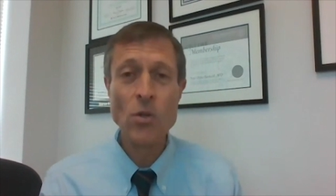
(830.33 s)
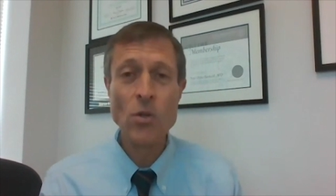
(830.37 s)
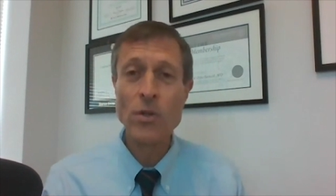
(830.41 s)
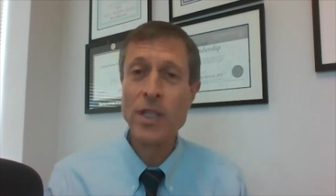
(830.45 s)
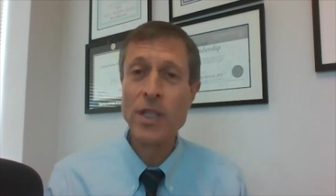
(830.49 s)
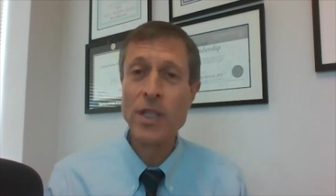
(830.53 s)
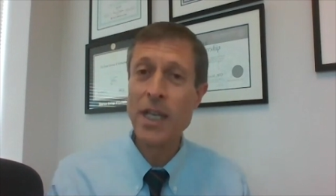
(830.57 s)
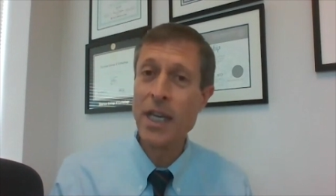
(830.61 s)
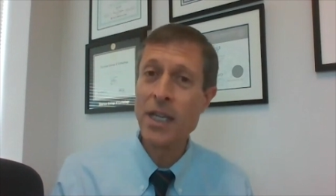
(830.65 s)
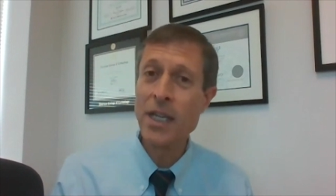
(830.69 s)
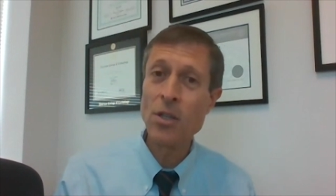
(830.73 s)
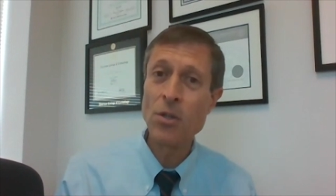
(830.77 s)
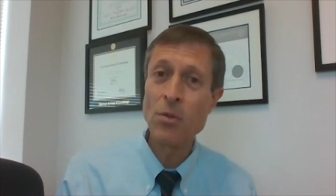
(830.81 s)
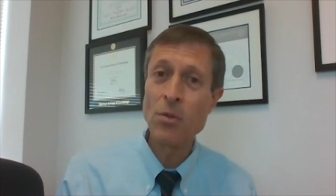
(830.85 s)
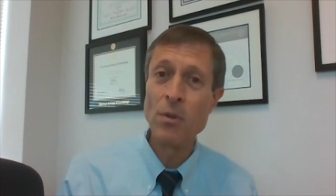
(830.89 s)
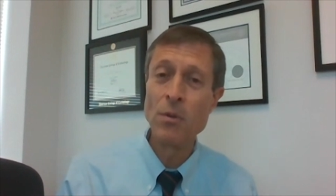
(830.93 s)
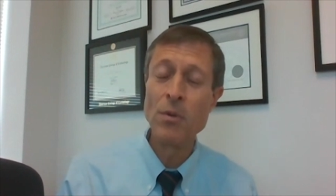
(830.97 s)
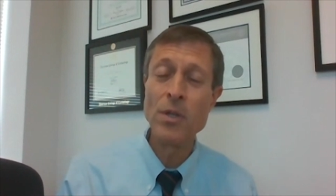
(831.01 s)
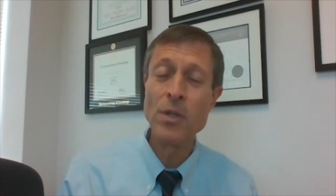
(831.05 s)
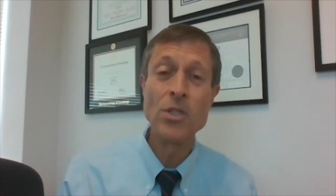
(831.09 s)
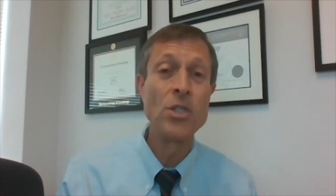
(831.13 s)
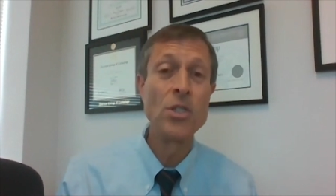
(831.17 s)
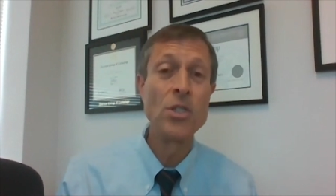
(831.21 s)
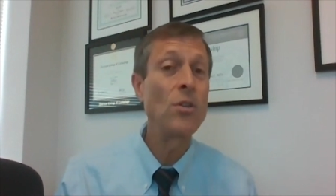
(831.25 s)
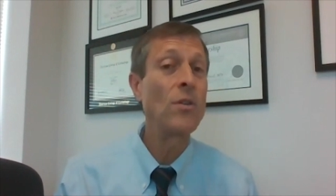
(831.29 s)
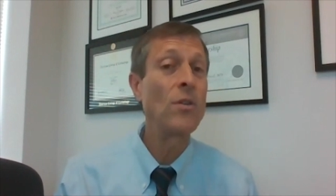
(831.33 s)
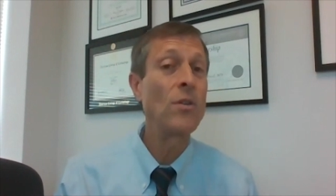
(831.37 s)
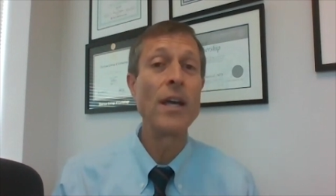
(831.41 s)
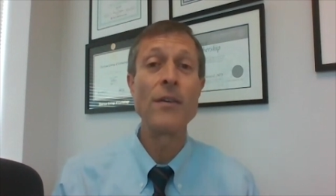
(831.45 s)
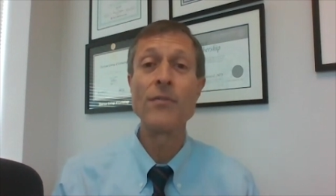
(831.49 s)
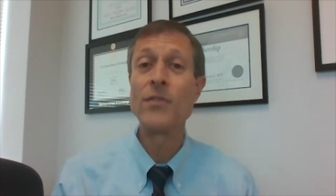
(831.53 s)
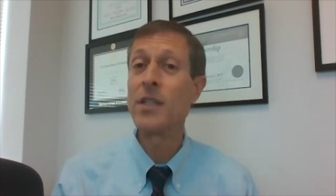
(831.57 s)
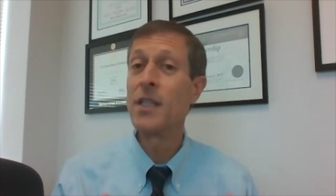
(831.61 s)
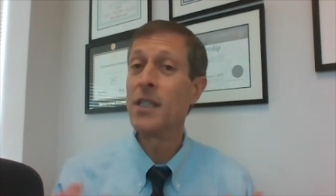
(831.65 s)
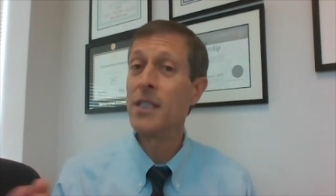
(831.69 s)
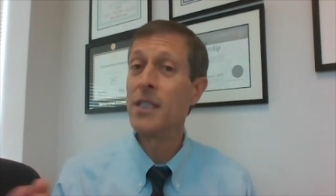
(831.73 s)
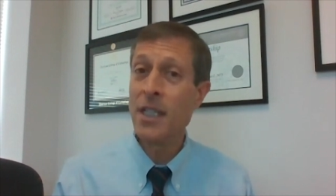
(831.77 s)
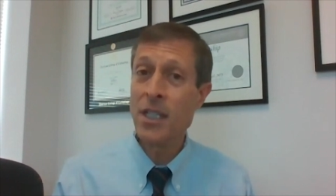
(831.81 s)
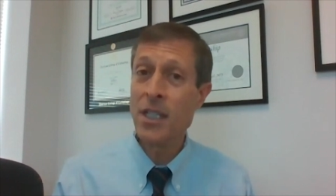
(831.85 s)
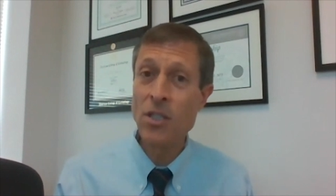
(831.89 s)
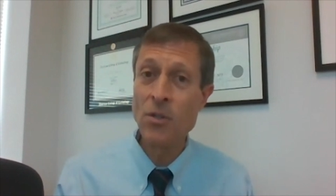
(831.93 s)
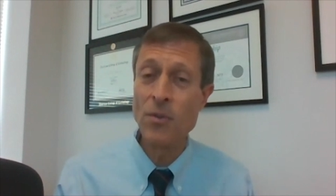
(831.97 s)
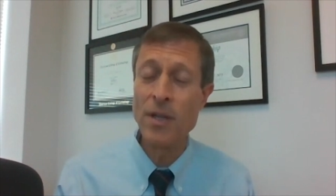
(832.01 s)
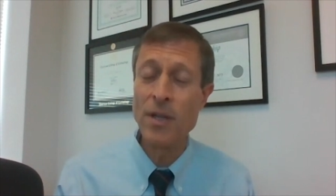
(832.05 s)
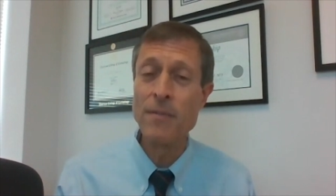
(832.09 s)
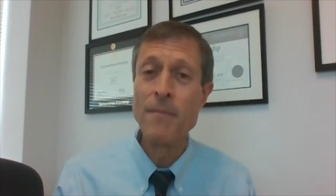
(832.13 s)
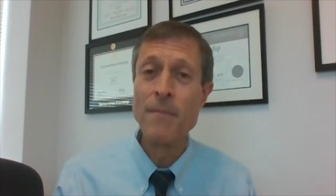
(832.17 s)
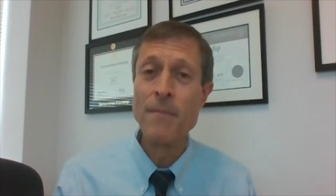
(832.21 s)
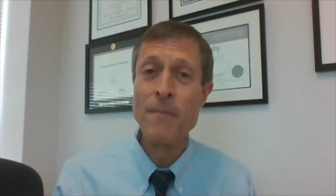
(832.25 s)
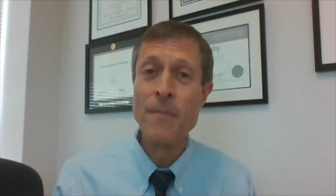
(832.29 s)
So at the end of 3 weeks, you don't have to
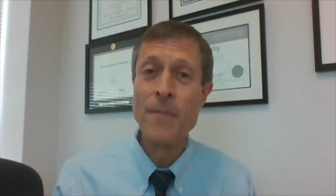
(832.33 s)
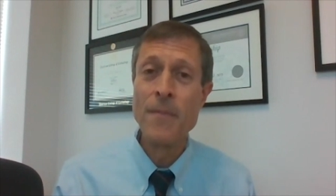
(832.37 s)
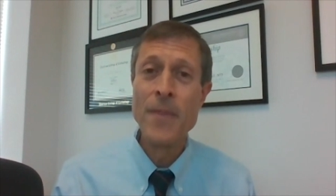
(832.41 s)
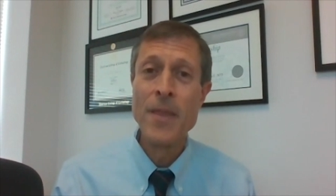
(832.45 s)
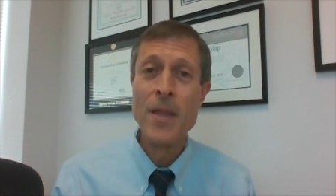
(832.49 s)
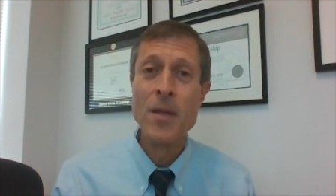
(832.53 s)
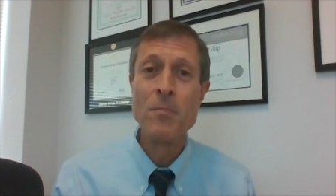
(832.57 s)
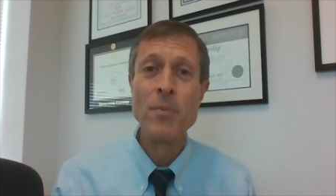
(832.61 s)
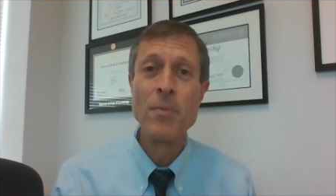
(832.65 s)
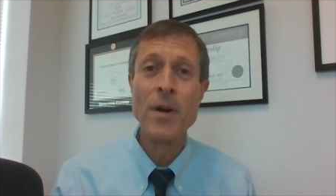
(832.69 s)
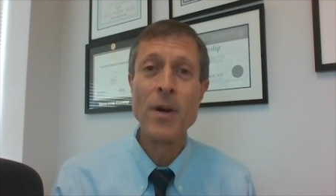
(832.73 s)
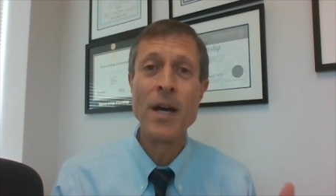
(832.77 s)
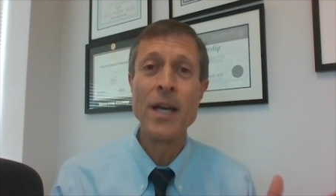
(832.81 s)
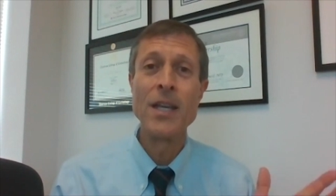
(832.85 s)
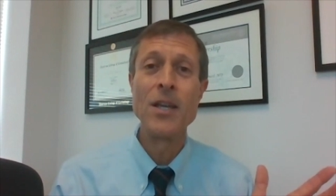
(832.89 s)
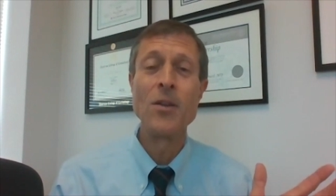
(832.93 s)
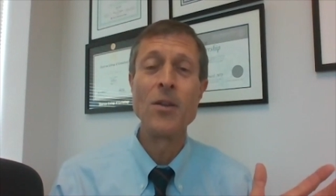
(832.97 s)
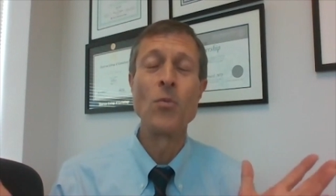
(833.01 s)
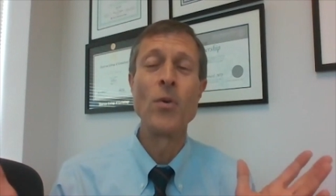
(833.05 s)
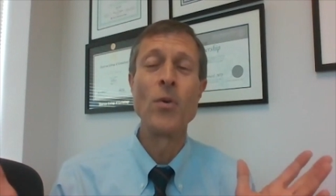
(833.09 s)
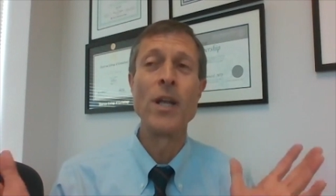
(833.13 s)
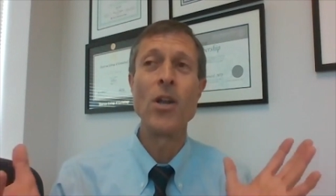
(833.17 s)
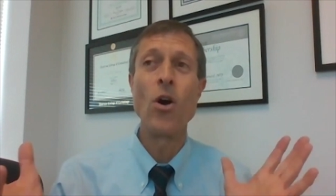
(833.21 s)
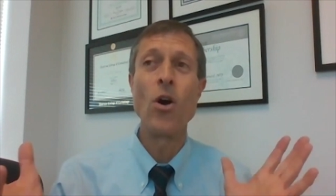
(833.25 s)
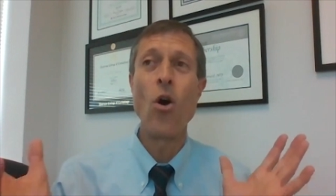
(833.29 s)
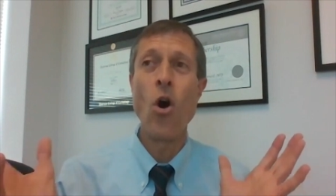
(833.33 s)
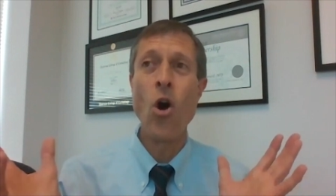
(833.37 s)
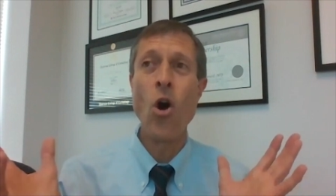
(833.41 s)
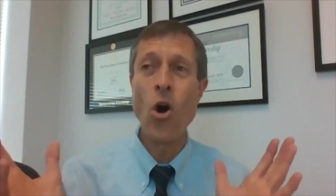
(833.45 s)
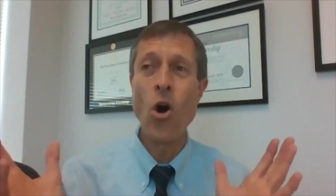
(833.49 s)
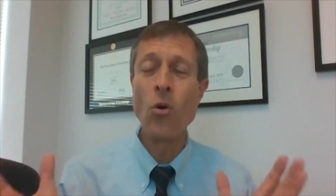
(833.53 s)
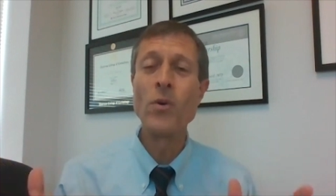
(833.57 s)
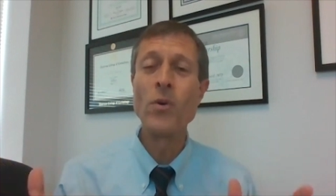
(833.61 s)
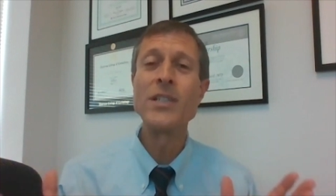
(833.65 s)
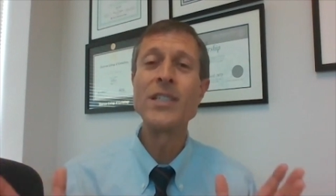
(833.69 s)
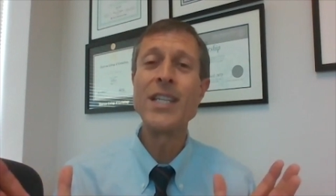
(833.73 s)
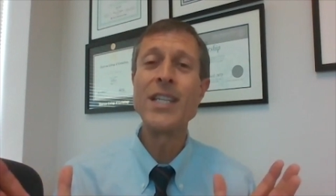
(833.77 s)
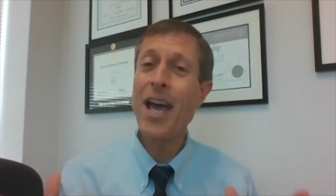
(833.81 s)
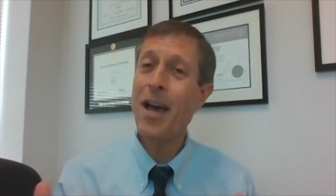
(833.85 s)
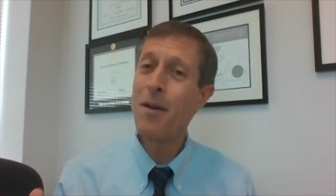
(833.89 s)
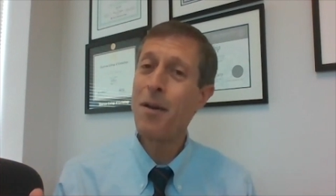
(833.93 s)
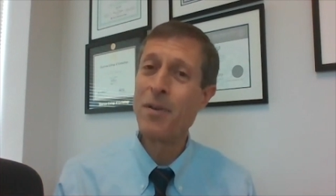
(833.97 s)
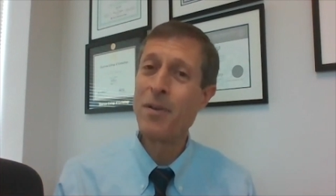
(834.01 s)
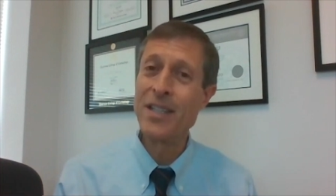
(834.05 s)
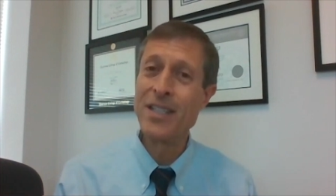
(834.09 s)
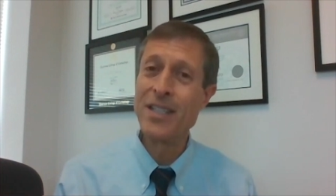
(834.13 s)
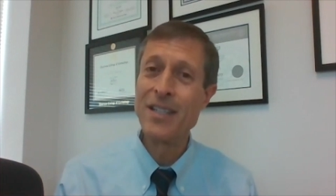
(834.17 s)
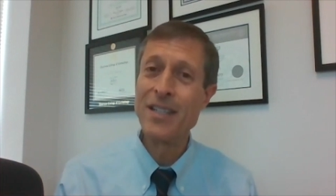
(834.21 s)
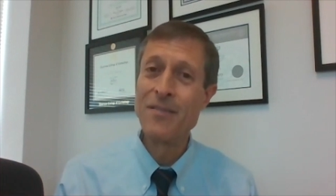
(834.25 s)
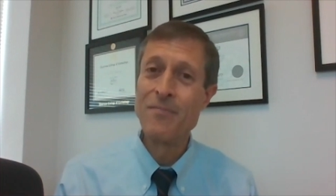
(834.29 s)
continue it. But what always
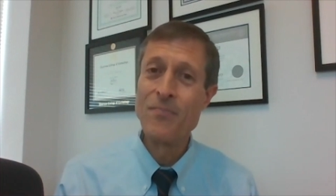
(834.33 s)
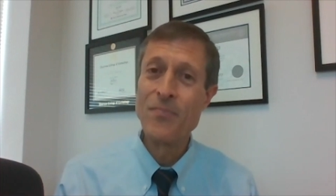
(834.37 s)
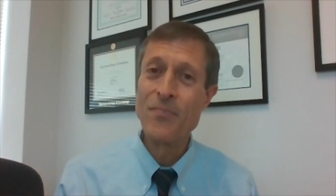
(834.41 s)
happens